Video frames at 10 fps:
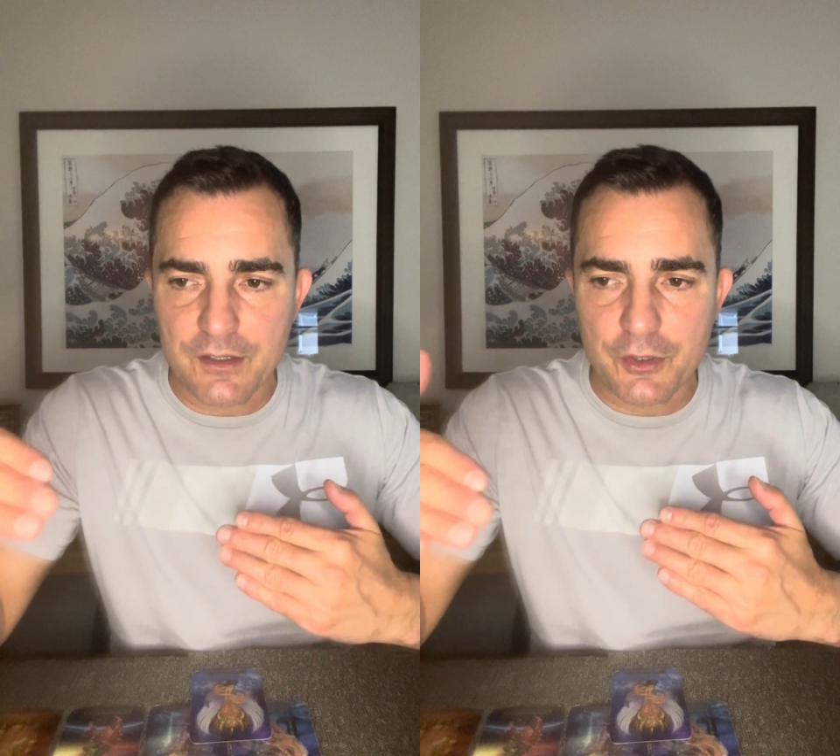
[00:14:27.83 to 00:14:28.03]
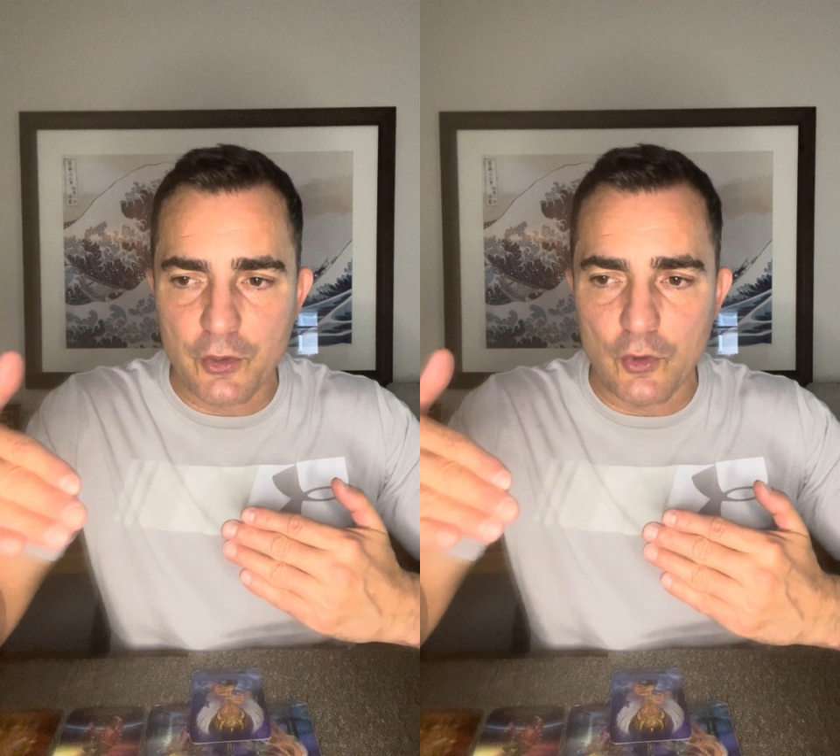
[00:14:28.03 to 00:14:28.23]

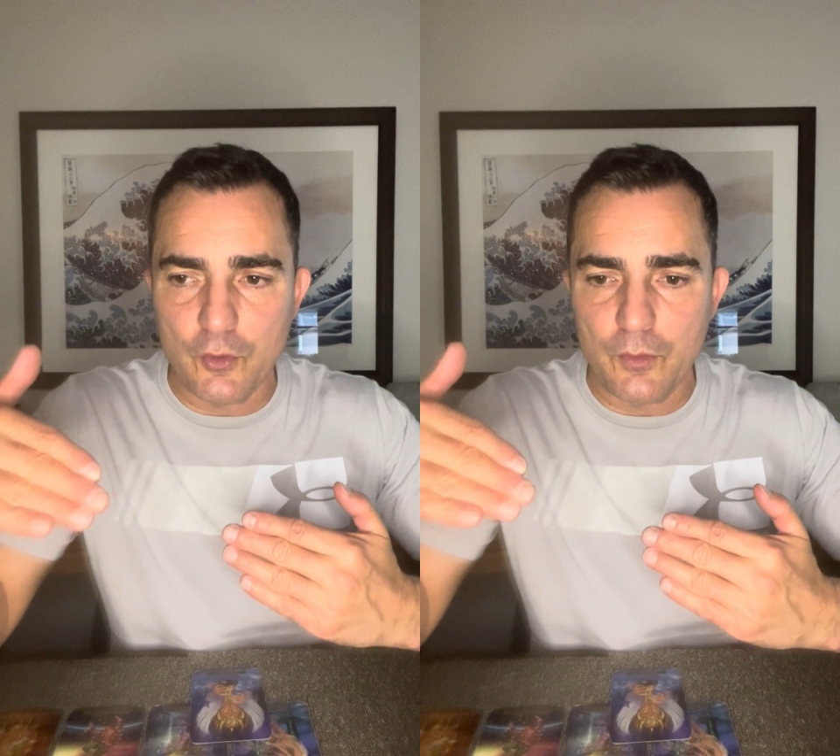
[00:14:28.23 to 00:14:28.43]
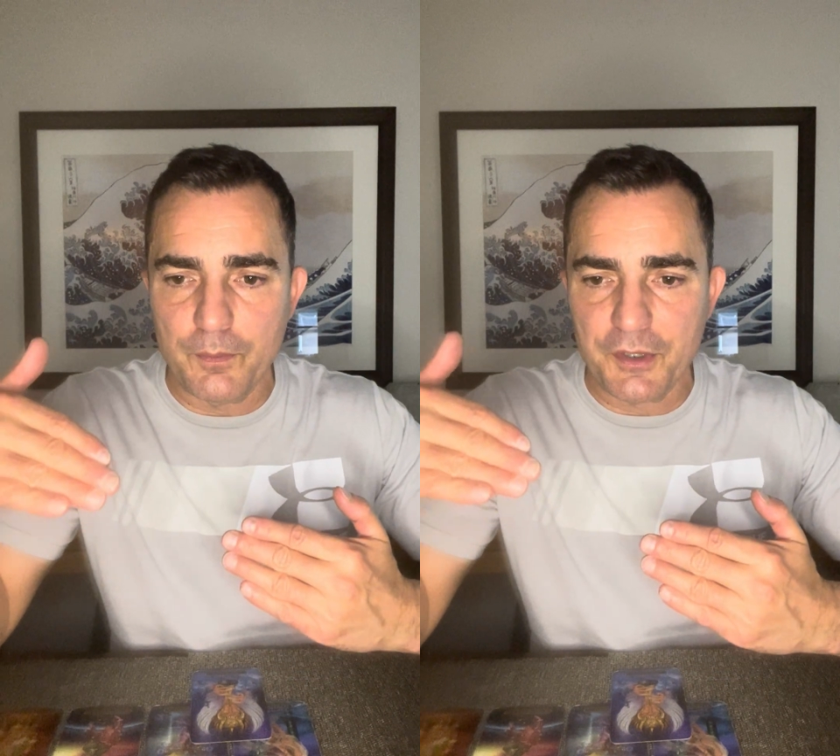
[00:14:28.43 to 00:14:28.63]

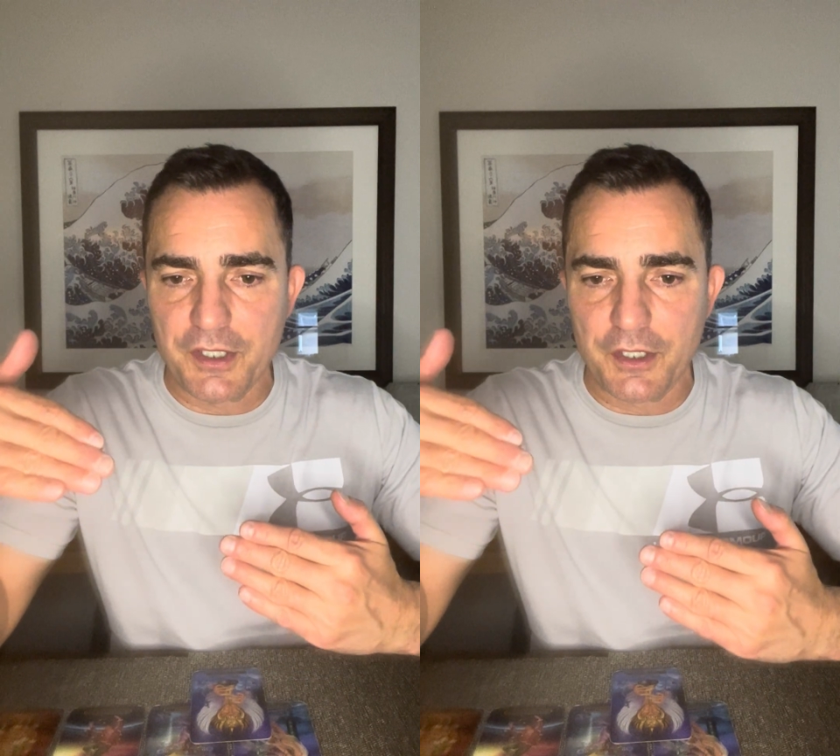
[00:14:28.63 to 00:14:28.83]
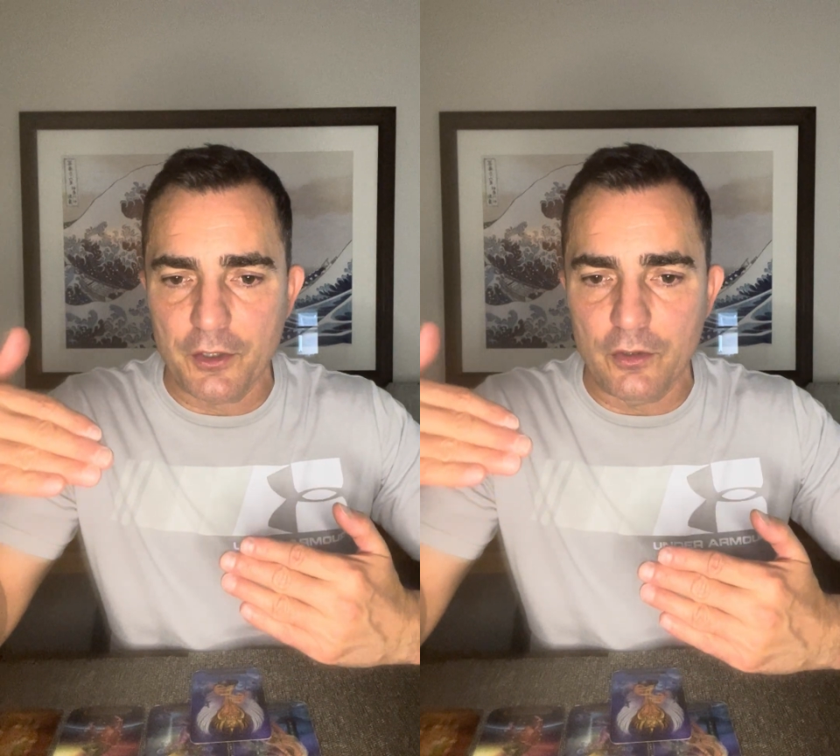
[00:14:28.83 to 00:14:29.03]
two
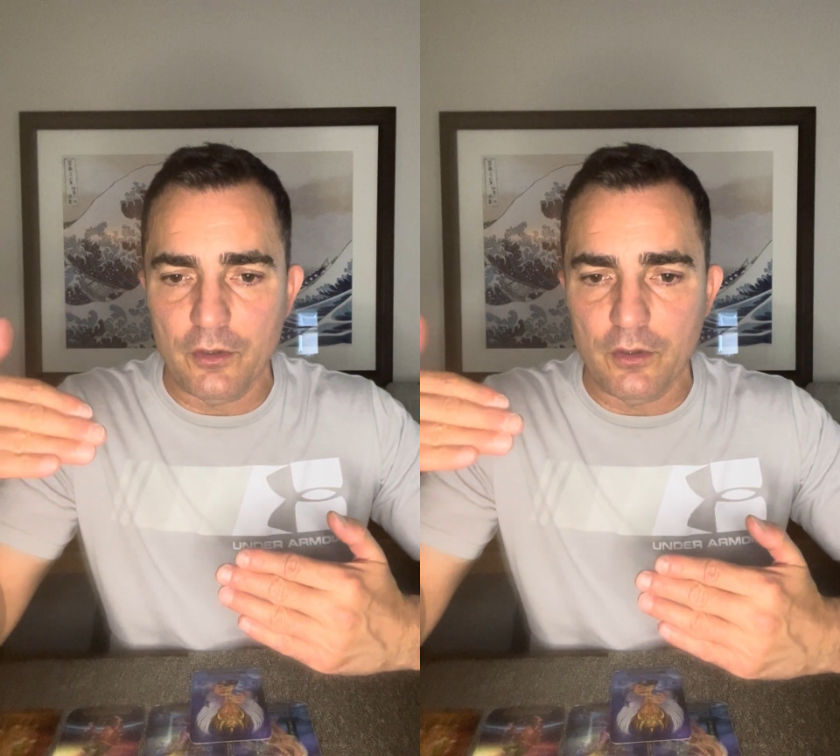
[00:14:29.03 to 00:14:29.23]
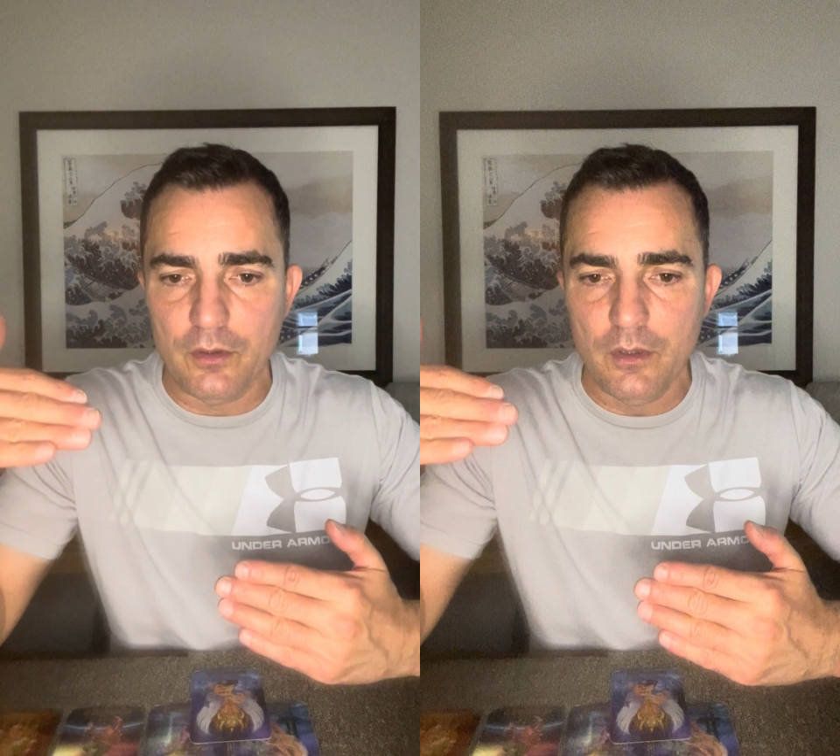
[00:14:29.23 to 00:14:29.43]

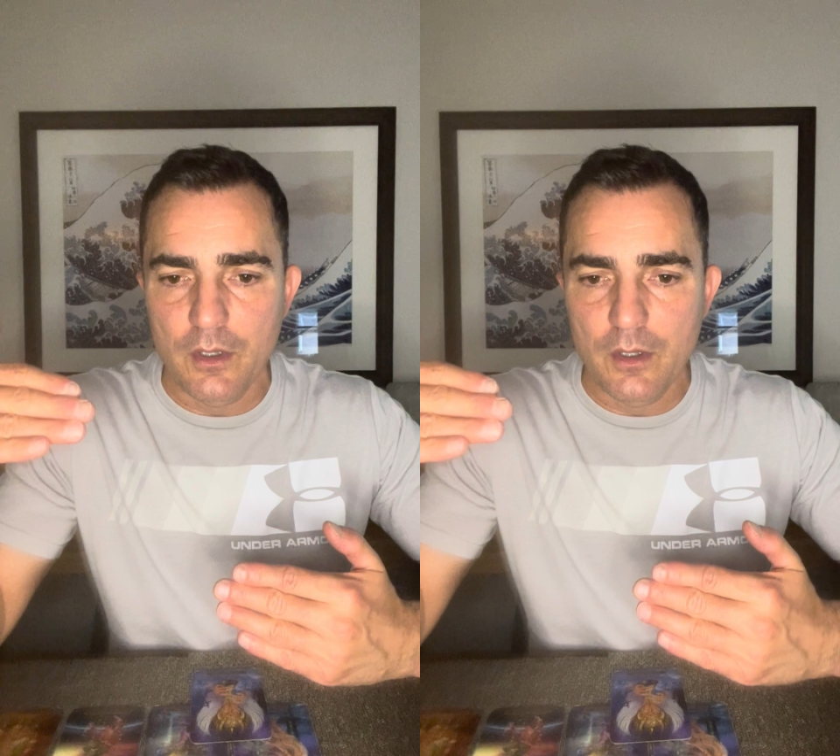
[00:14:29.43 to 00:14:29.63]
particular